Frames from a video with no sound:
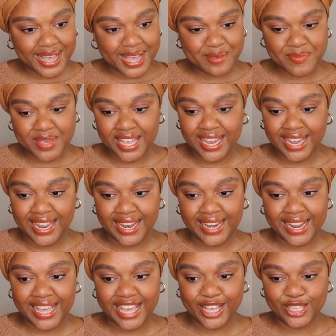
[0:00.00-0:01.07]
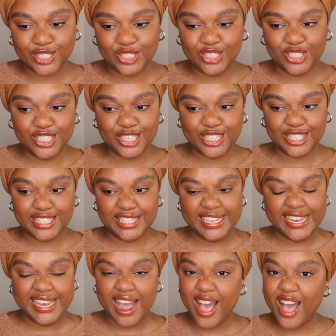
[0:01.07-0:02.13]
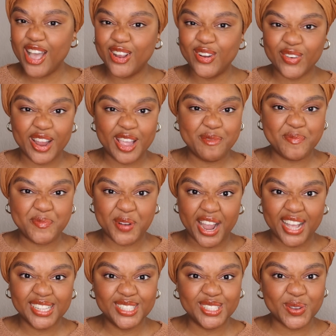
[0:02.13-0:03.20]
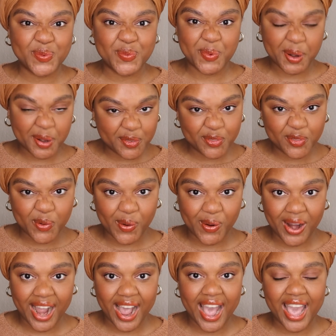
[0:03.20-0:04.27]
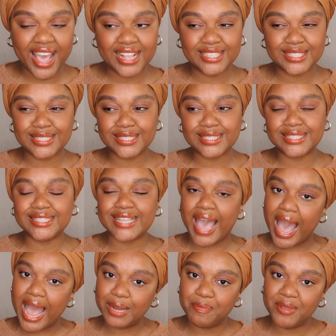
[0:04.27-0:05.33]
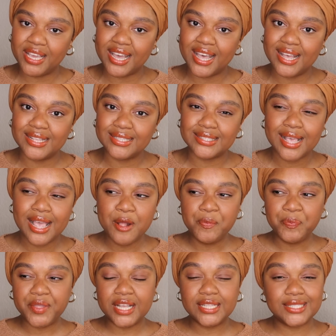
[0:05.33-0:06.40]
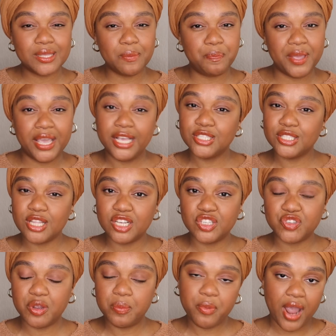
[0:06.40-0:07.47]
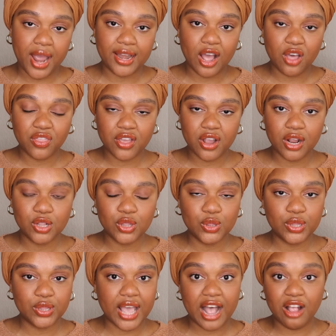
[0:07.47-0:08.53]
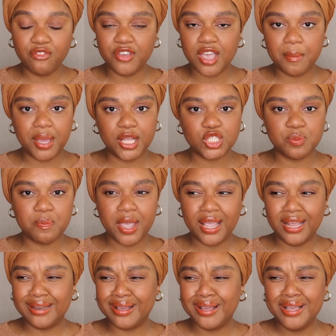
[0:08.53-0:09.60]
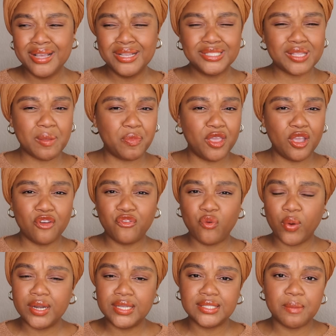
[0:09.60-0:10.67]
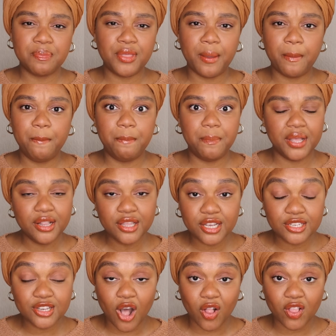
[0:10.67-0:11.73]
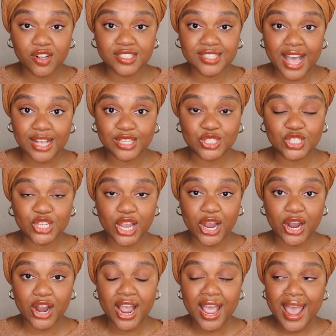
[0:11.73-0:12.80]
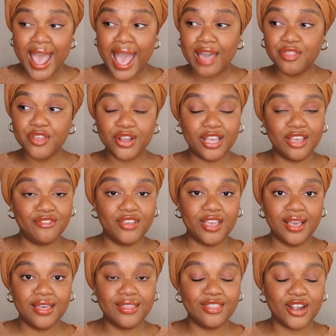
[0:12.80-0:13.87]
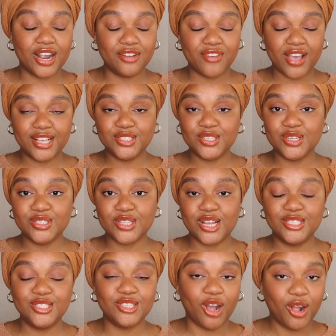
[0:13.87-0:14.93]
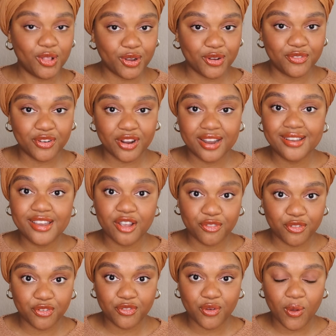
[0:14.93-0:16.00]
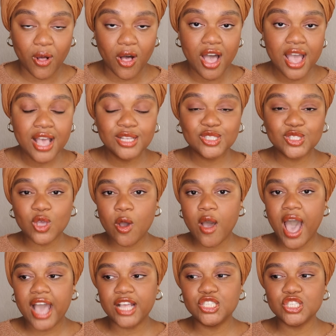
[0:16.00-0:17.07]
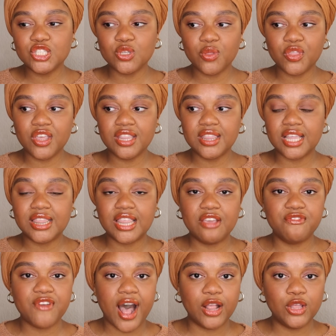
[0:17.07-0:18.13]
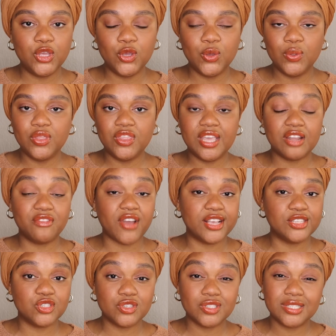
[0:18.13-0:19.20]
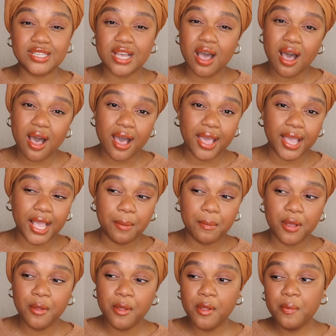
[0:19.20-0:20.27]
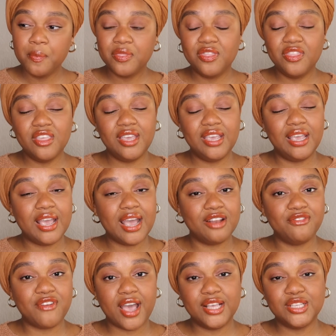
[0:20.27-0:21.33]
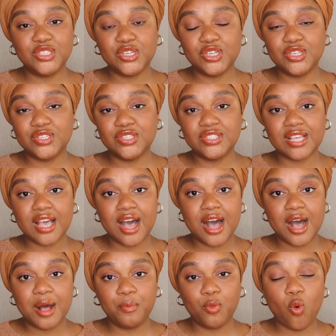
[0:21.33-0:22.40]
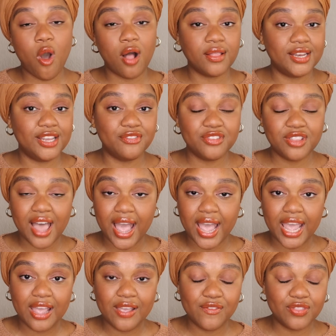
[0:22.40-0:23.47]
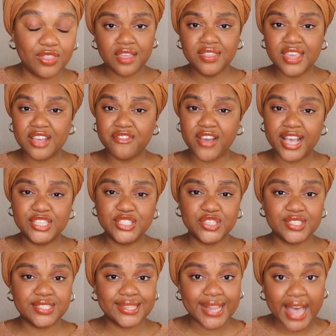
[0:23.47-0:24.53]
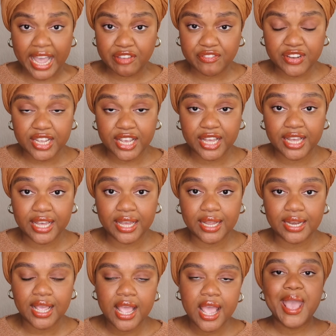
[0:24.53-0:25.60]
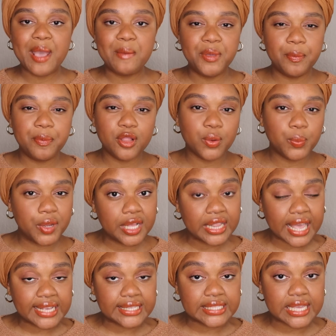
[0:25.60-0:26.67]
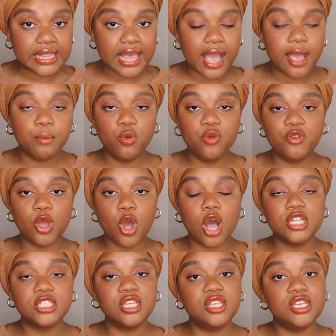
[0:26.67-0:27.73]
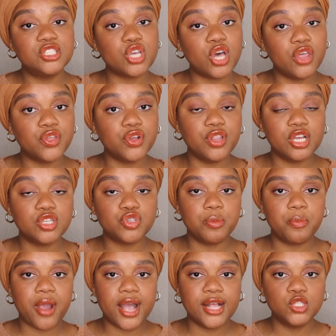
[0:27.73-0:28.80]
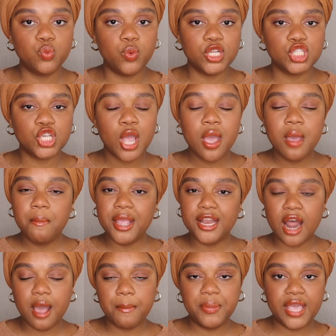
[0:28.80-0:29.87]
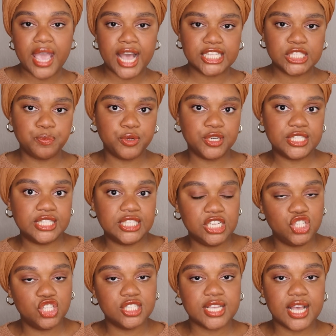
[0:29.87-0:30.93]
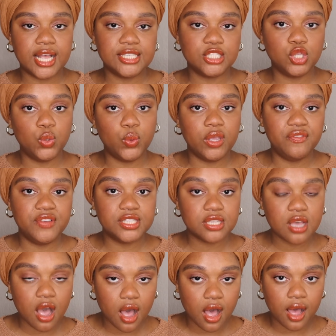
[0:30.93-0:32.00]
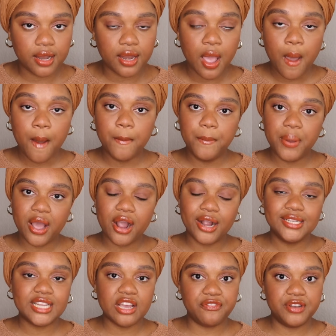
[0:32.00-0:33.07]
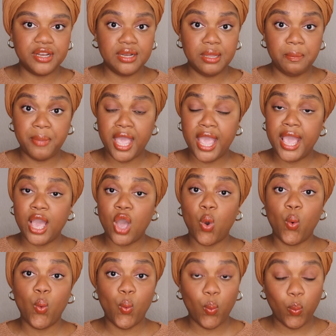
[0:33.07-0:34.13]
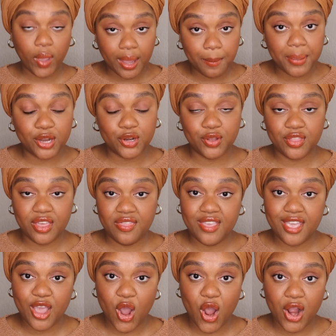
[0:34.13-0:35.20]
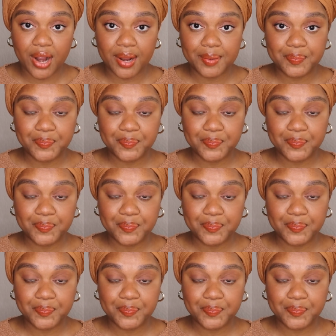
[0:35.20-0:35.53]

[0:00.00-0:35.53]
I mean, it's just not a great brand to work for. It's sad because it's the biggest luxury brand out there. LVMH made something of 40 something billion dollars last year and they're giving their advisors a dollar for a Neverfull. So I just don't think that they value the advisor's time, the advisor's um, quality of life, the advisor's livelihood, and people are realizing that and moving on to these other luxury brands which may not be as prestigious as Louis Vuitton, but are definitely paying way better than they are.